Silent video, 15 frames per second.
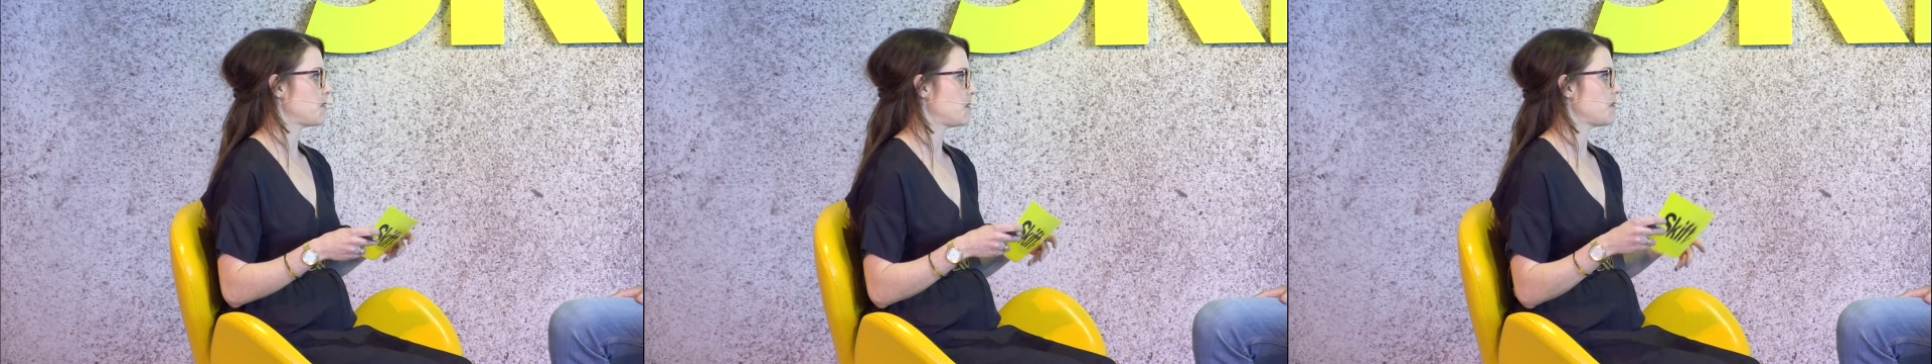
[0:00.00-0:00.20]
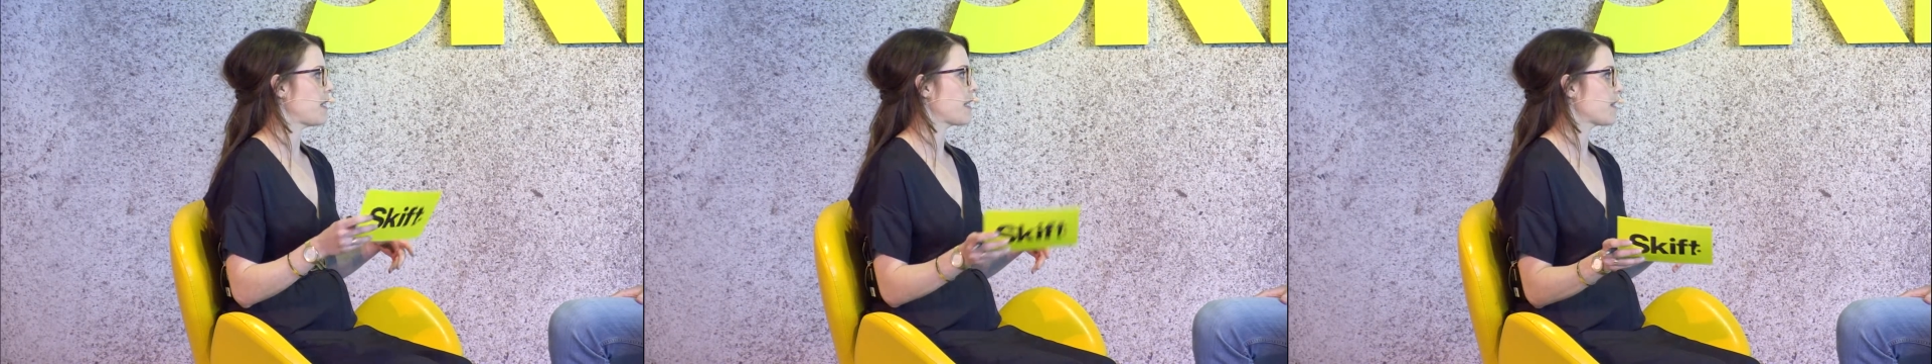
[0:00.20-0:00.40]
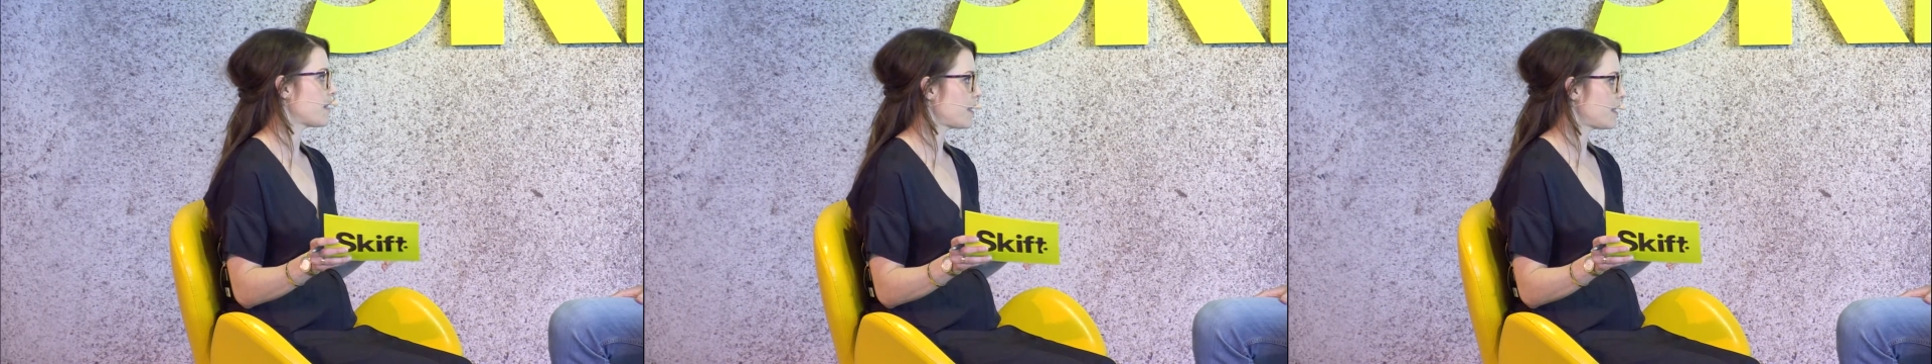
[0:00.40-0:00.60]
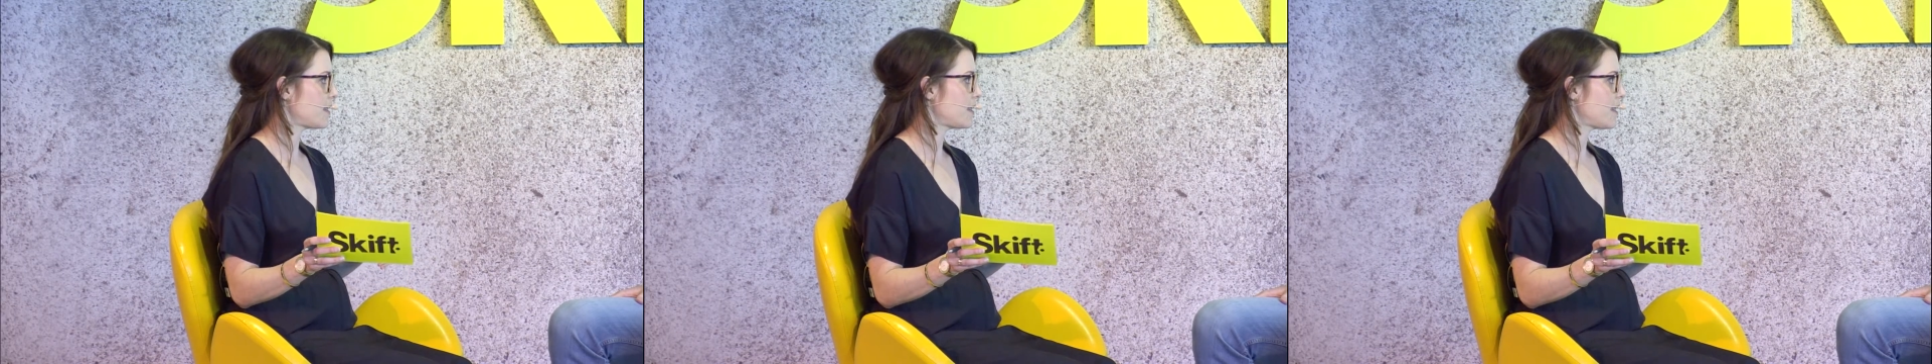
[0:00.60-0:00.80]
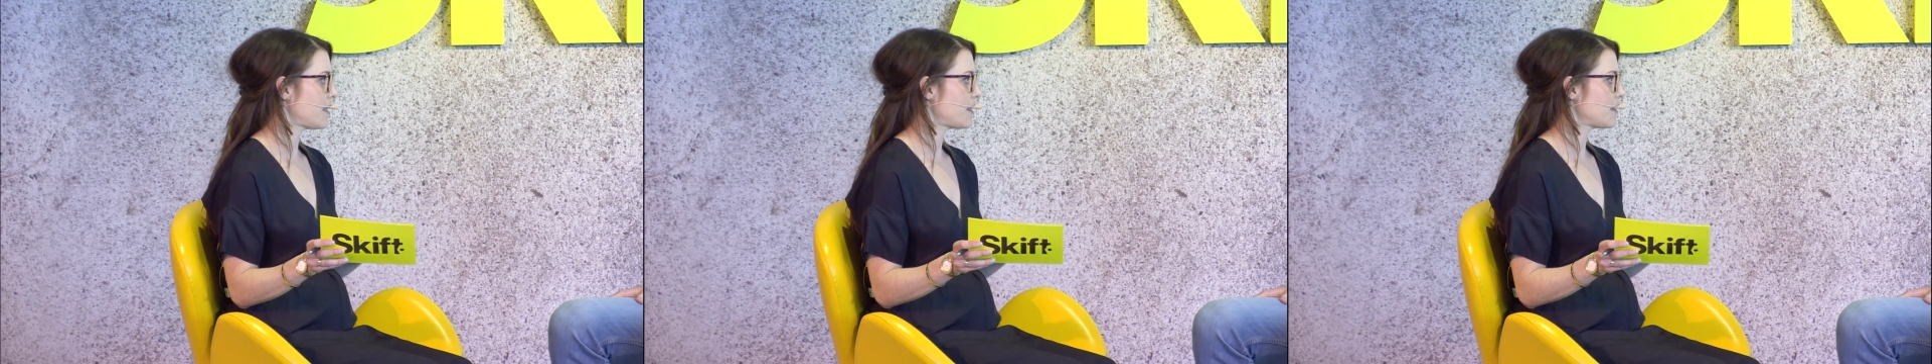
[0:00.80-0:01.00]
directly
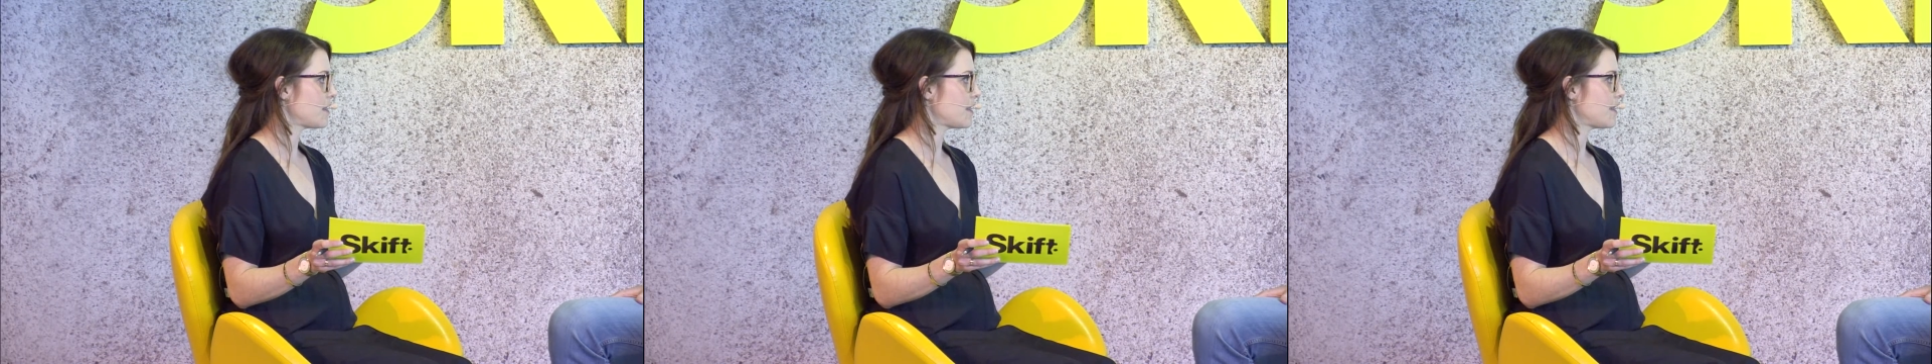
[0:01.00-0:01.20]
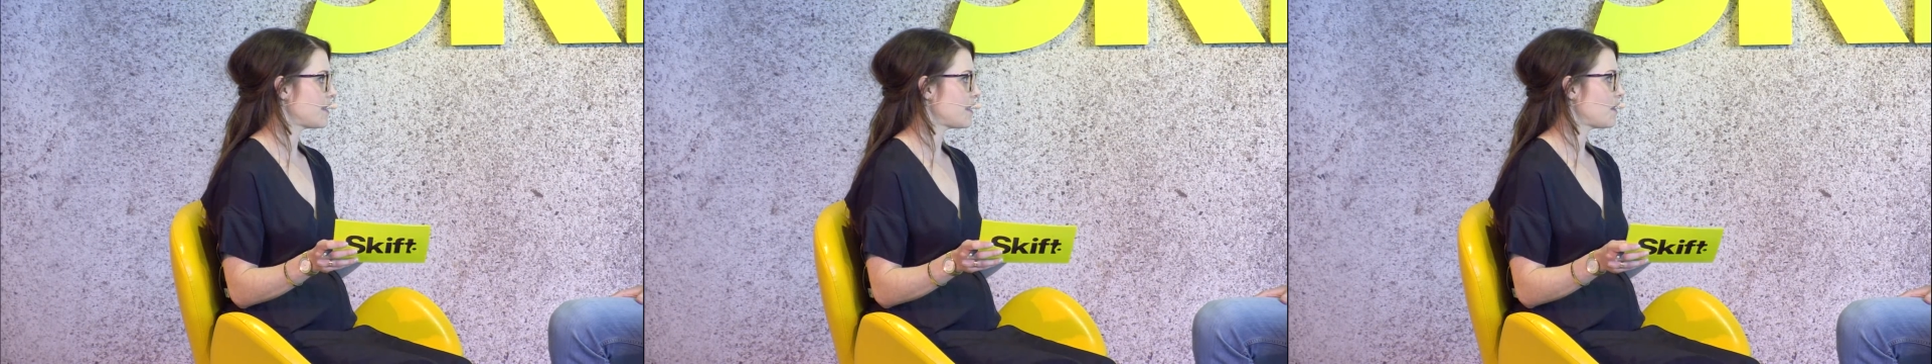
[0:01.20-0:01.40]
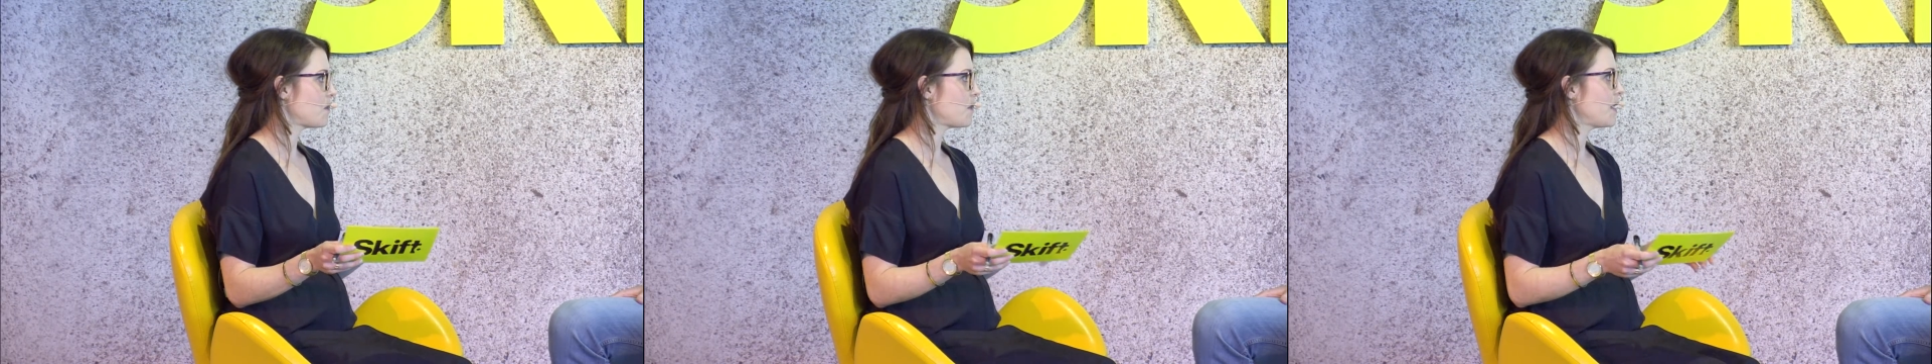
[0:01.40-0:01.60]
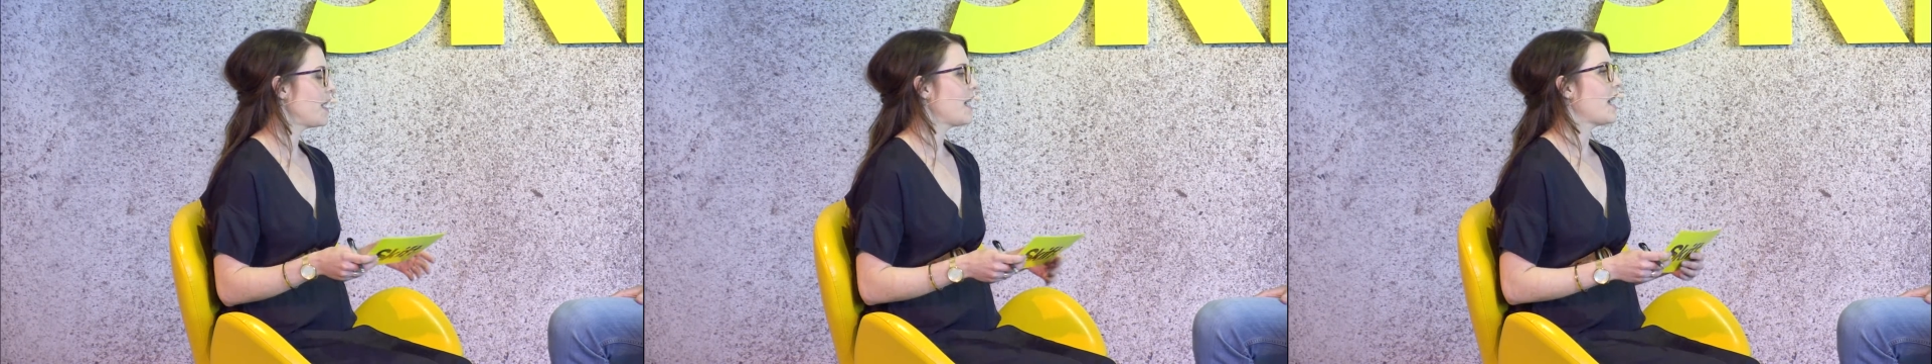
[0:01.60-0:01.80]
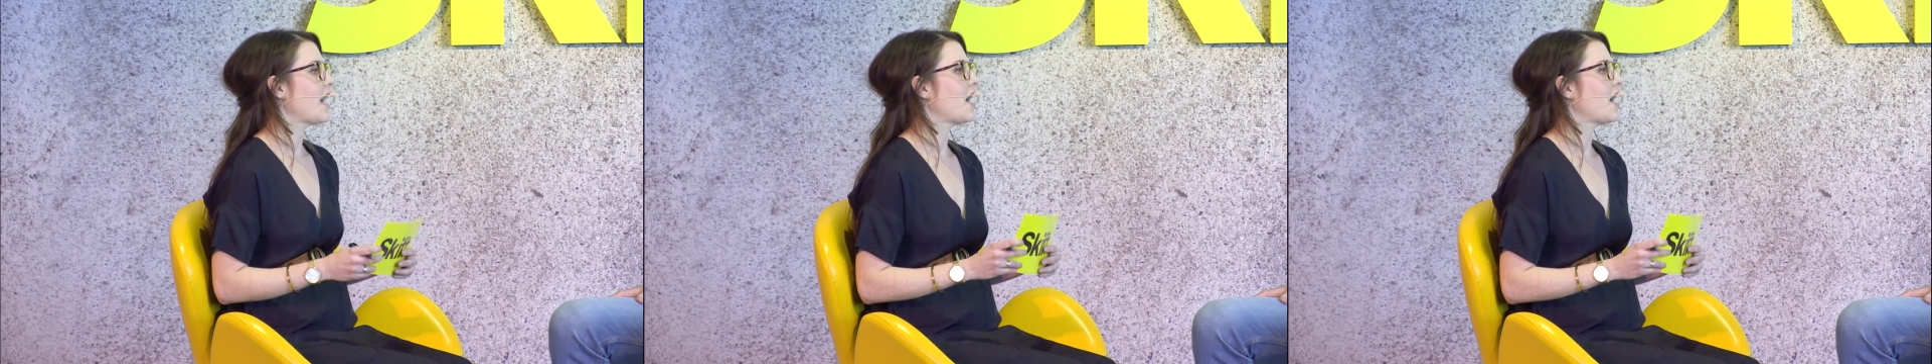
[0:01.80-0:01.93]
into their system.